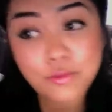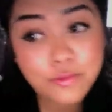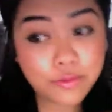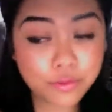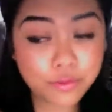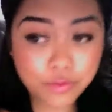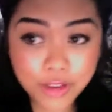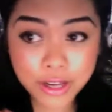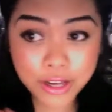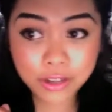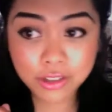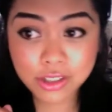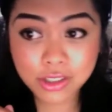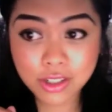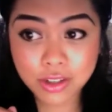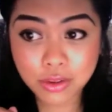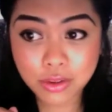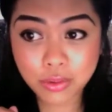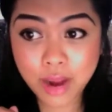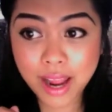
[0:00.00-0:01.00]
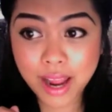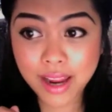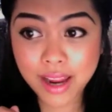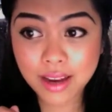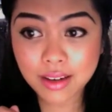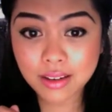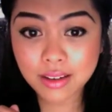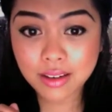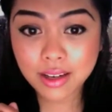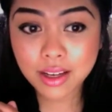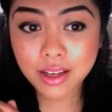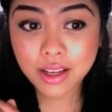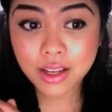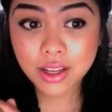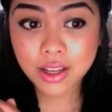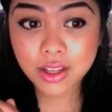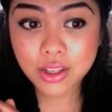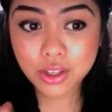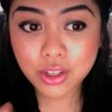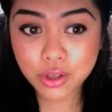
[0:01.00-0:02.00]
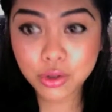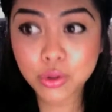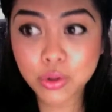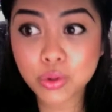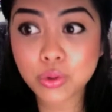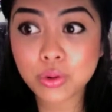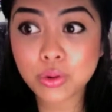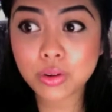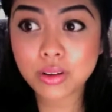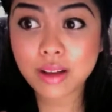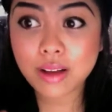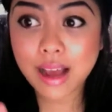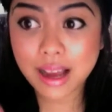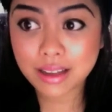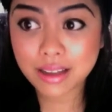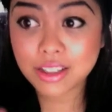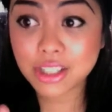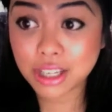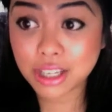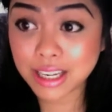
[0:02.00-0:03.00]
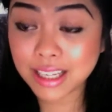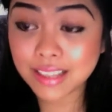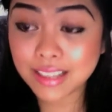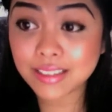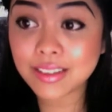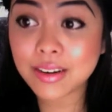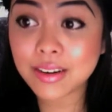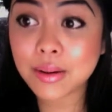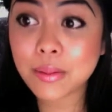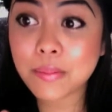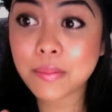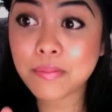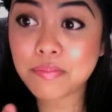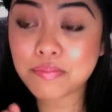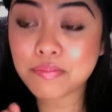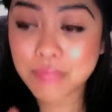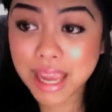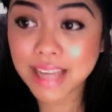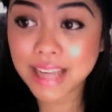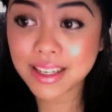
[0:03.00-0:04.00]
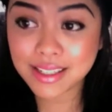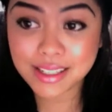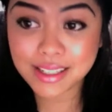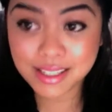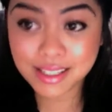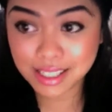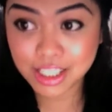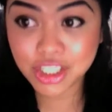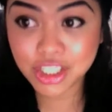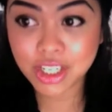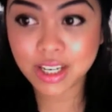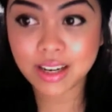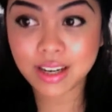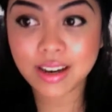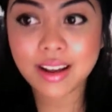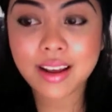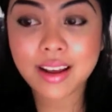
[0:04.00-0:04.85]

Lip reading: veer to the right, you actually made a decision